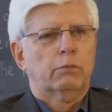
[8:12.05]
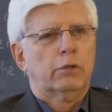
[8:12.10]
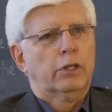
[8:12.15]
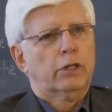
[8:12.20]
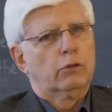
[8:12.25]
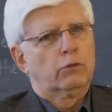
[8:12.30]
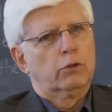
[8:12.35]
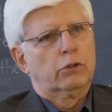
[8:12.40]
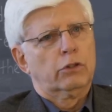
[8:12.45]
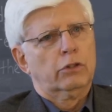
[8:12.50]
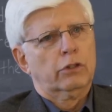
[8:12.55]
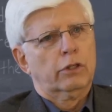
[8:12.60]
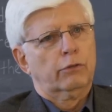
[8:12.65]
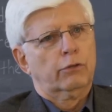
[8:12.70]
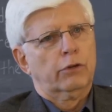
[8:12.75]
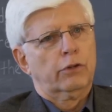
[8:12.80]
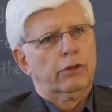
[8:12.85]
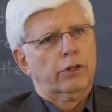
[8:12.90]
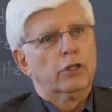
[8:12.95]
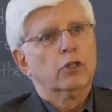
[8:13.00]
be interested in
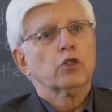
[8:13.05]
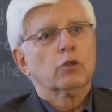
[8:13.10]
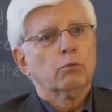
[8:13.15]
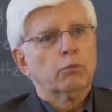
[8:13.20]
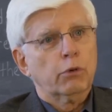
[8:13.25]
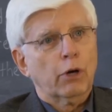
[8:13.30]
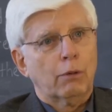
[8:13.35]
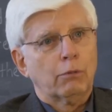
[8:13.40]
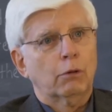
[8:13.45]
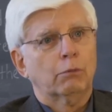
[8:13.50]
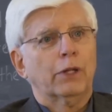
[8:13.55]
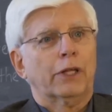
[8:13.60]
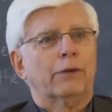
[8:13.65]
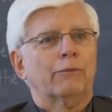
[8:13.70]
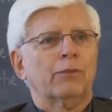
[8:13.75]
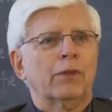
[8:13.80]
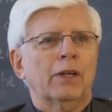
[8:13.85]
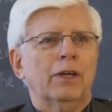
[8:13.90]
different things? Probably.